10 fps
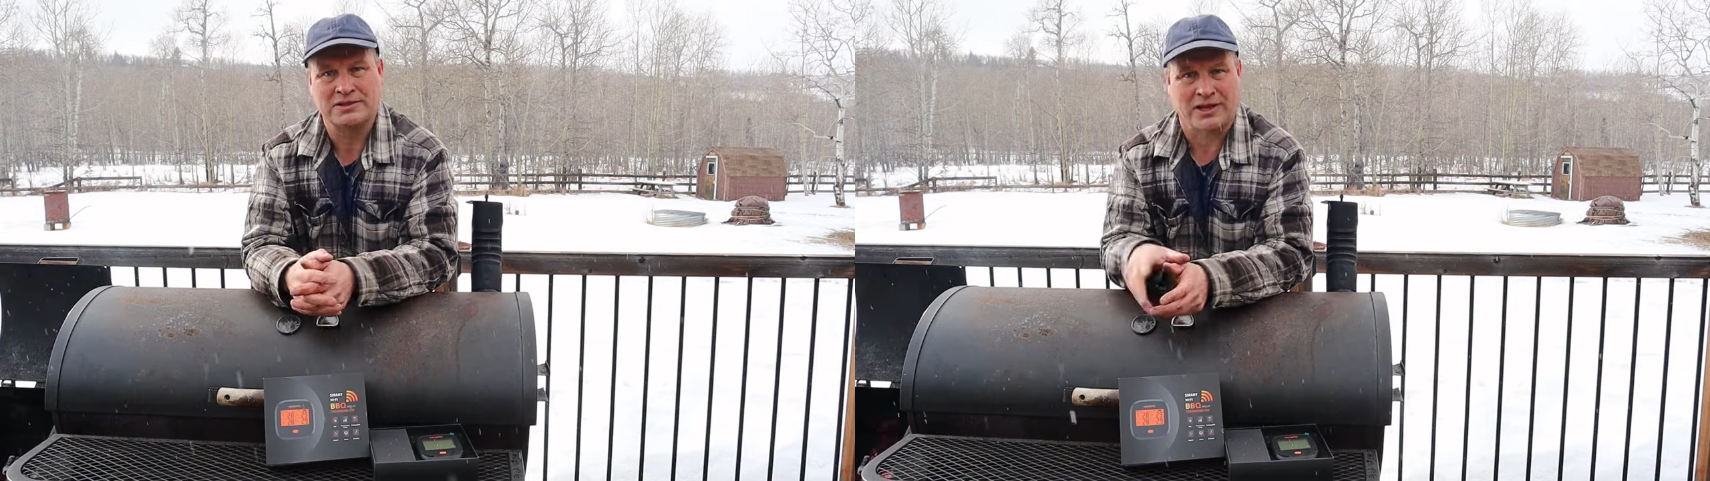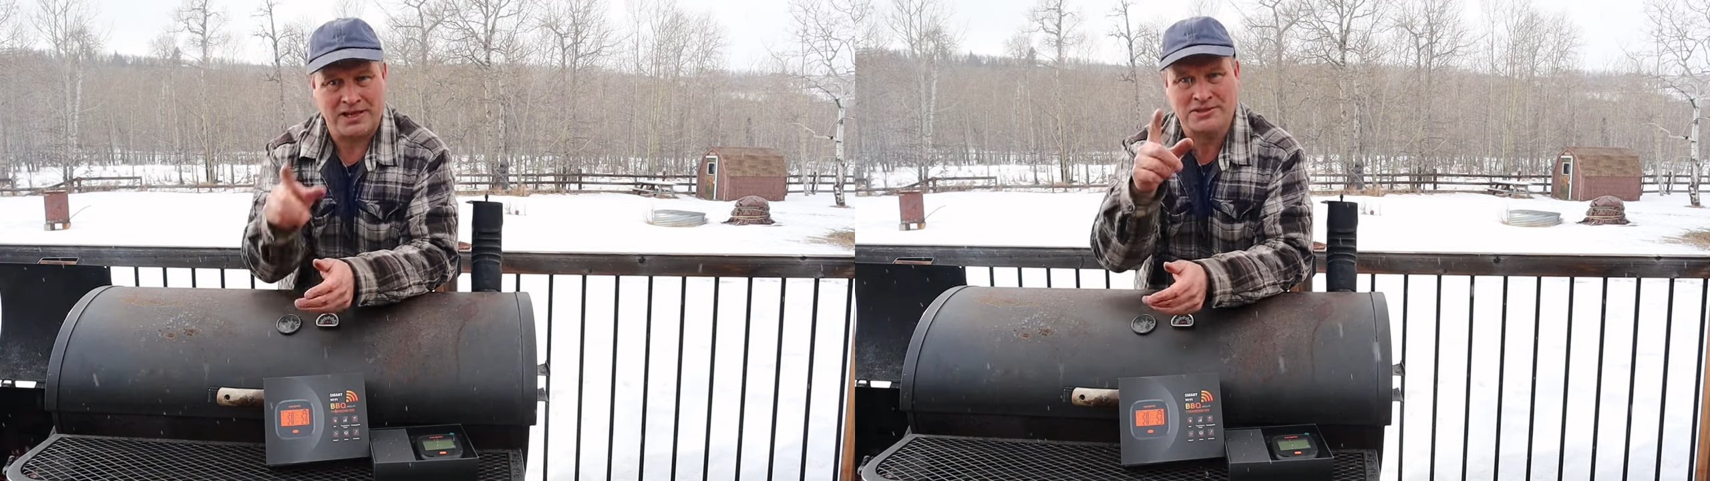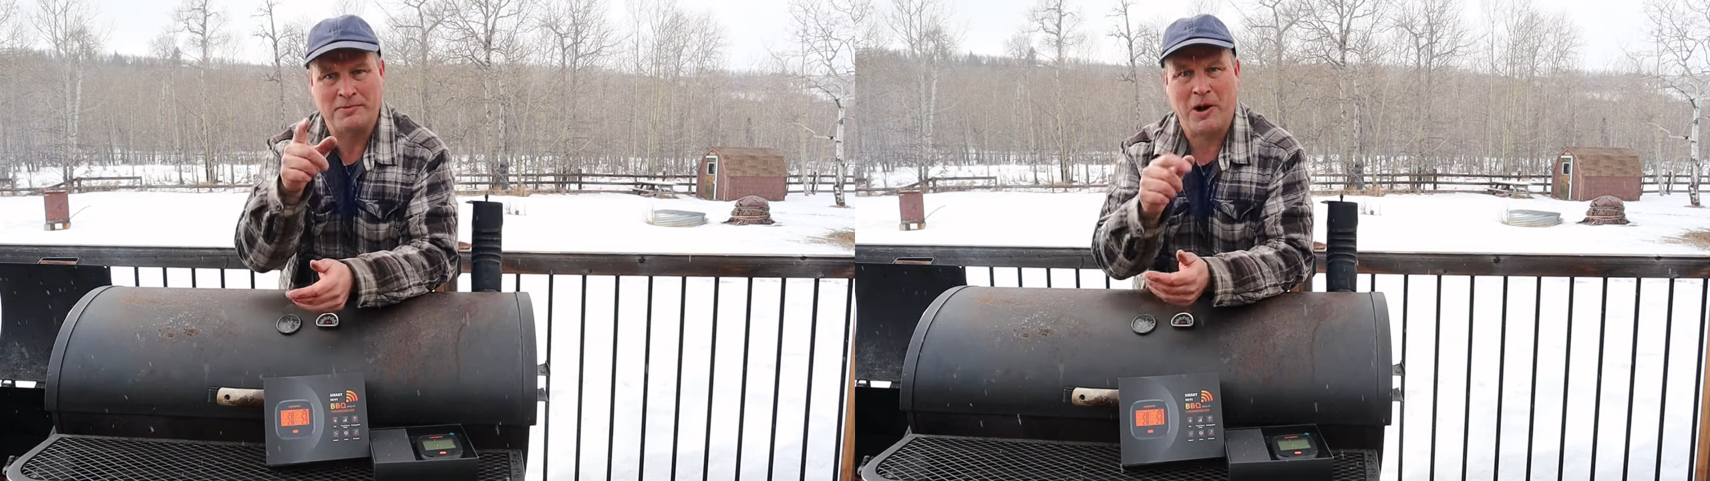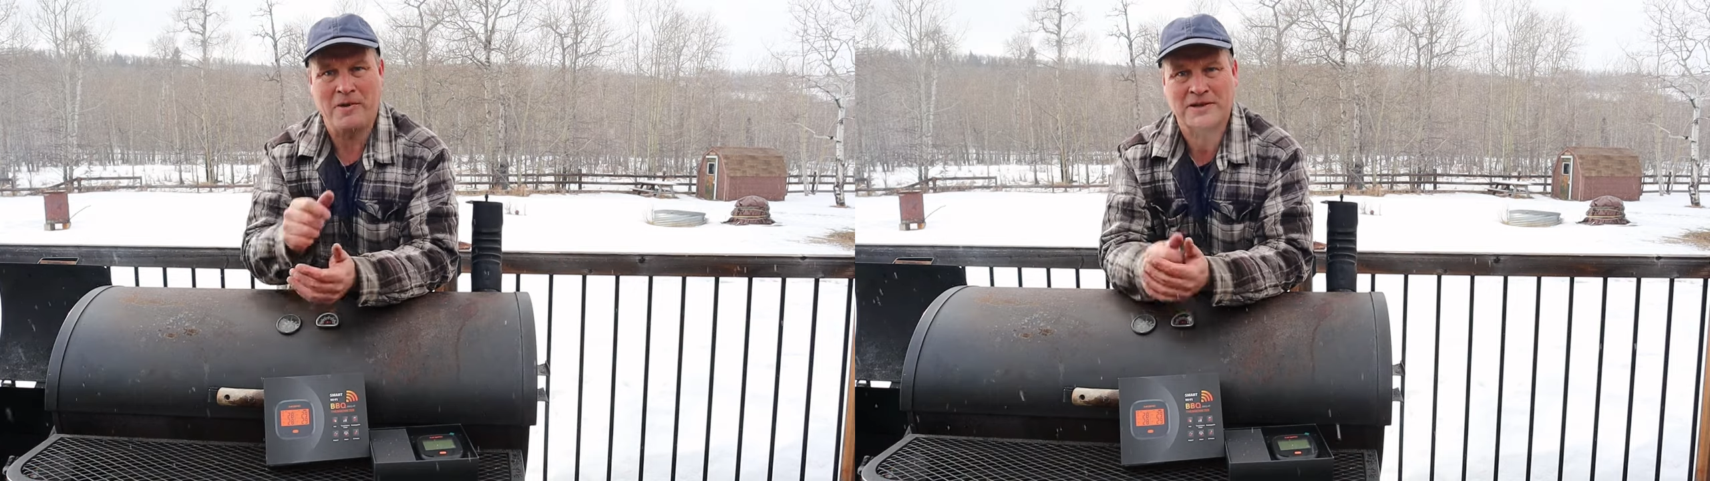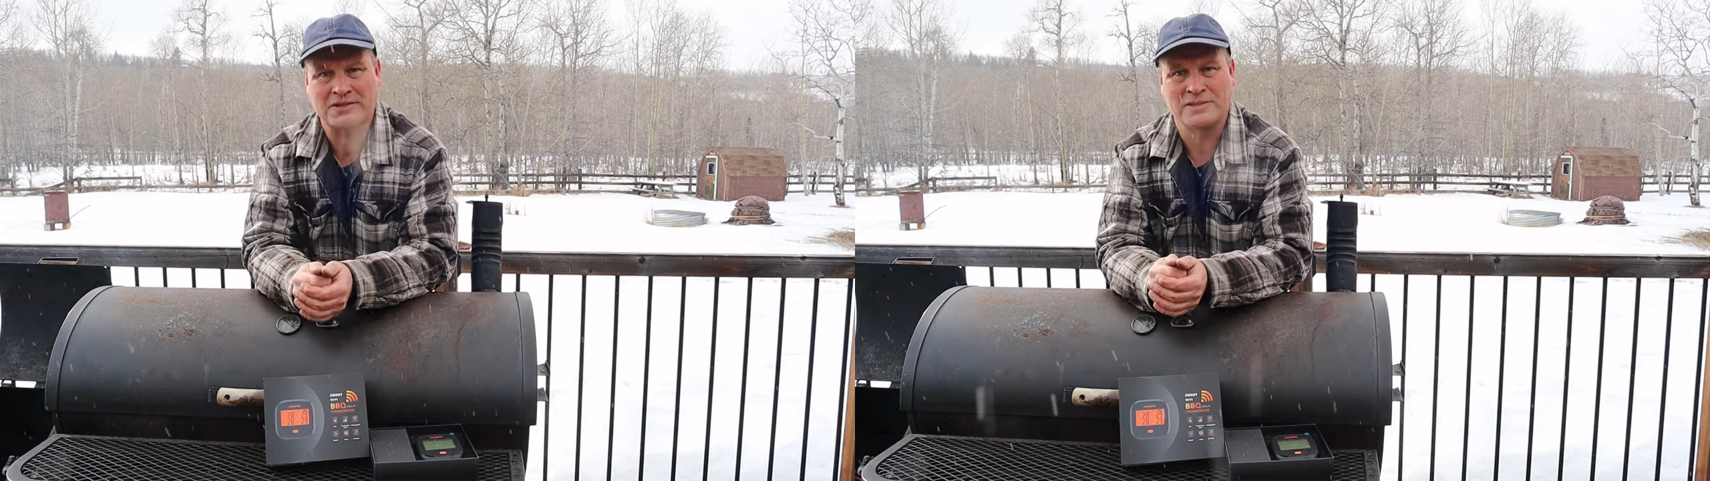so that's a
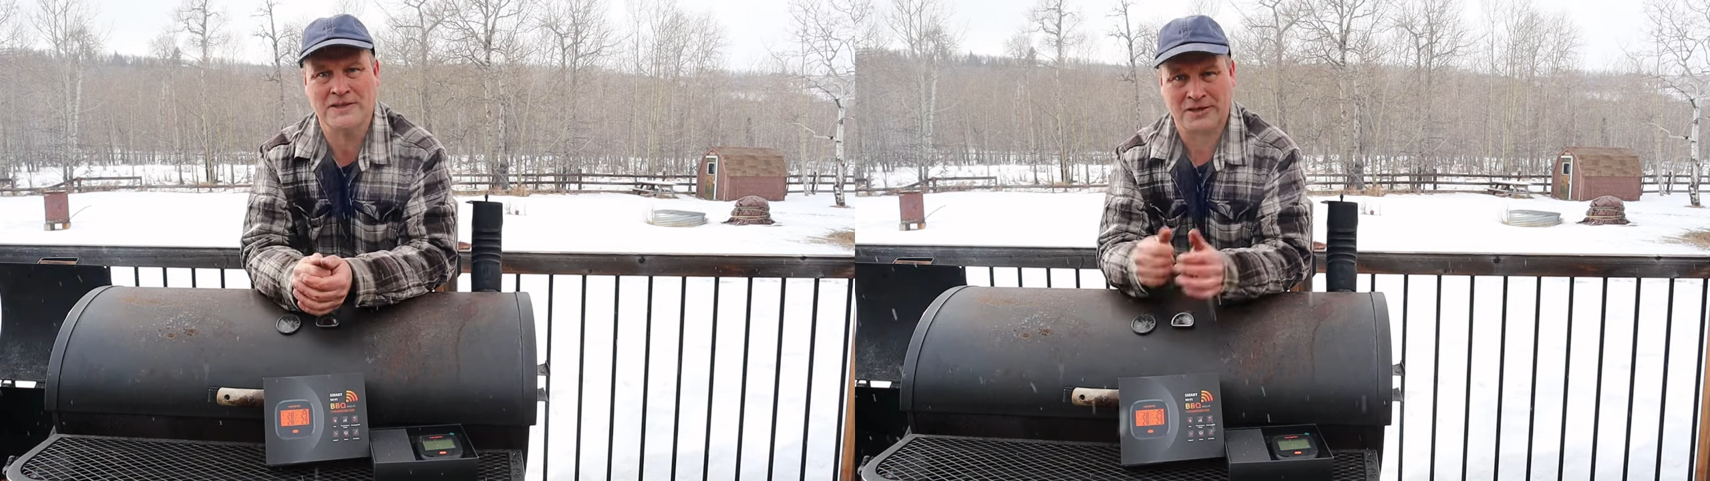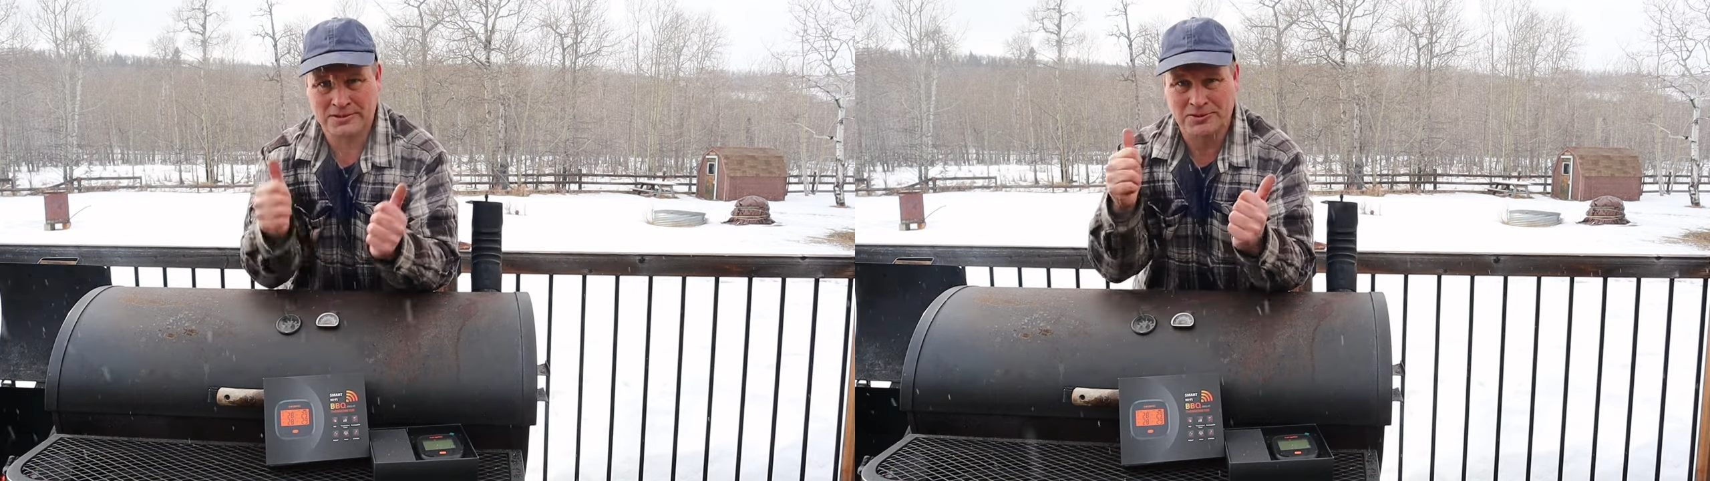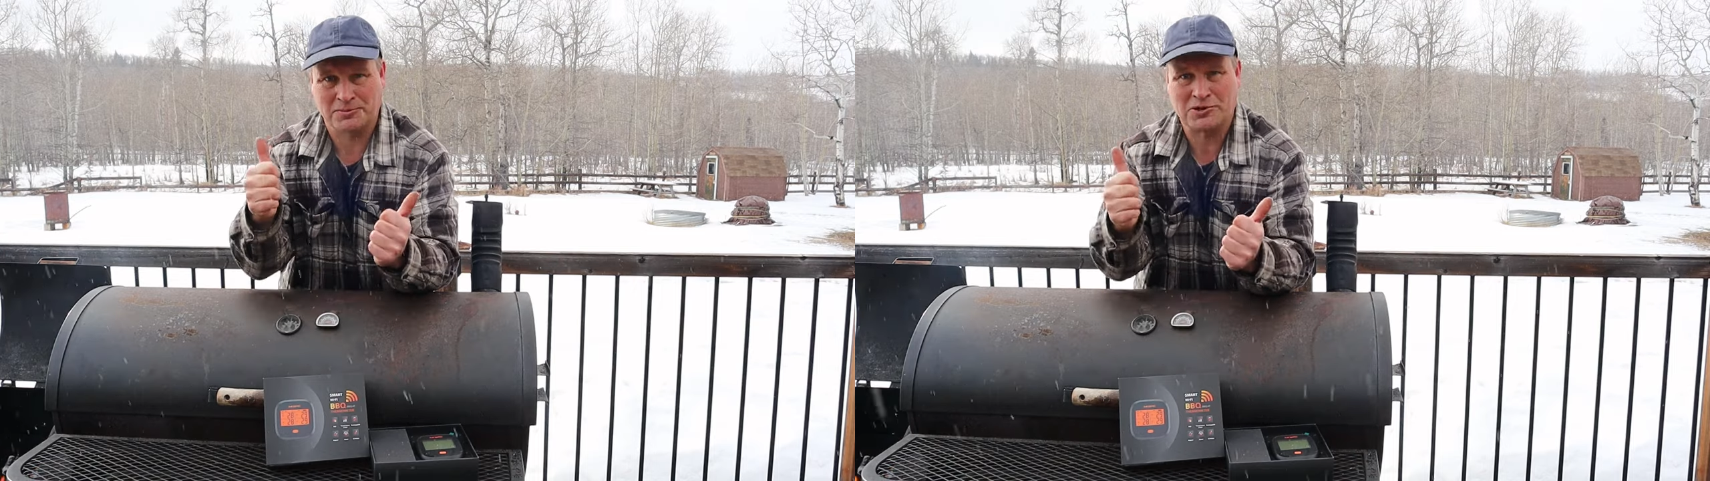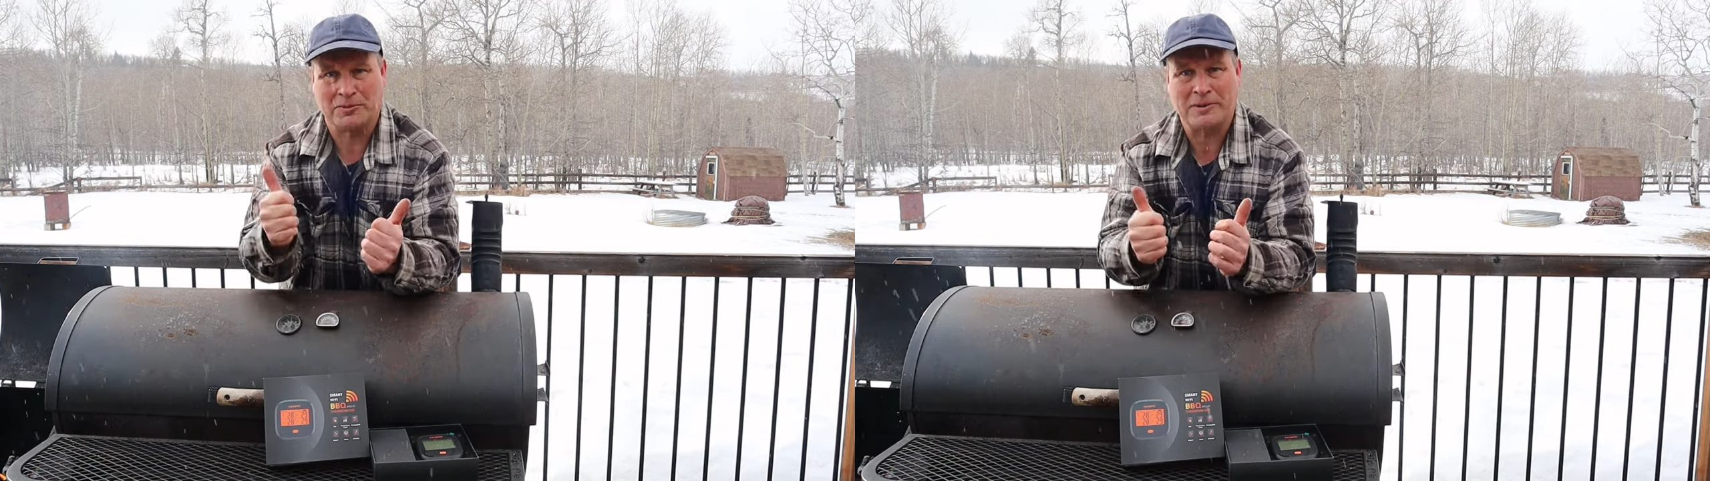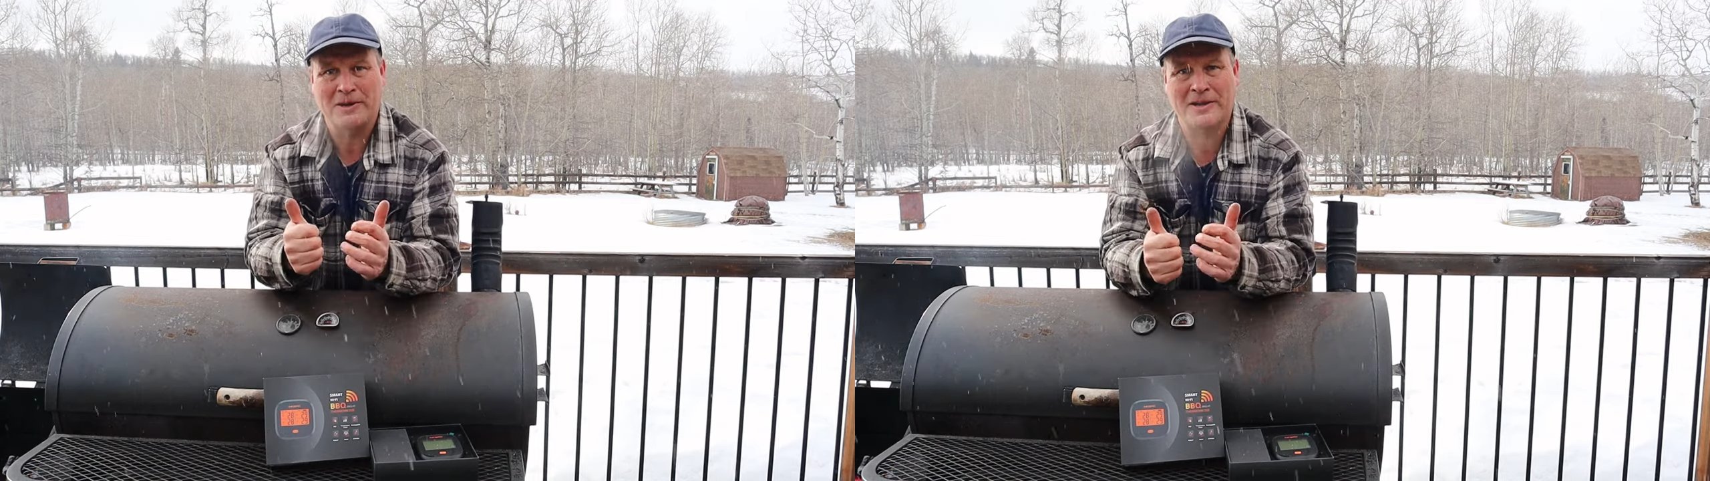bonus. Top
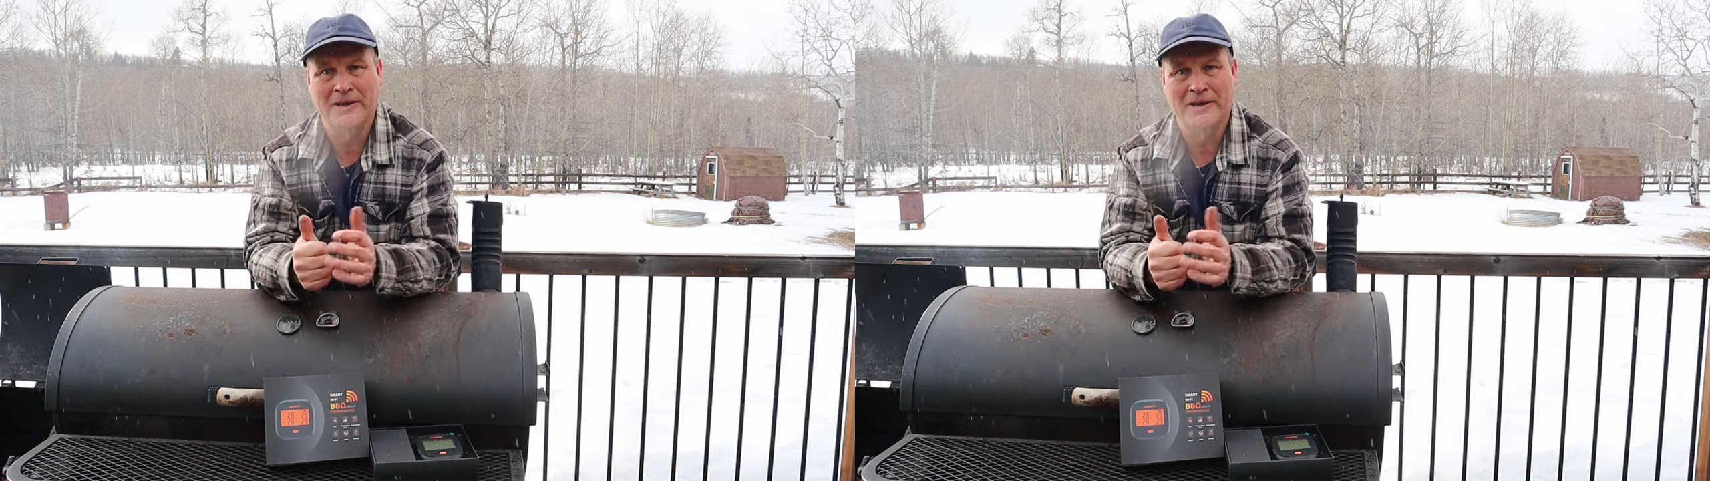job.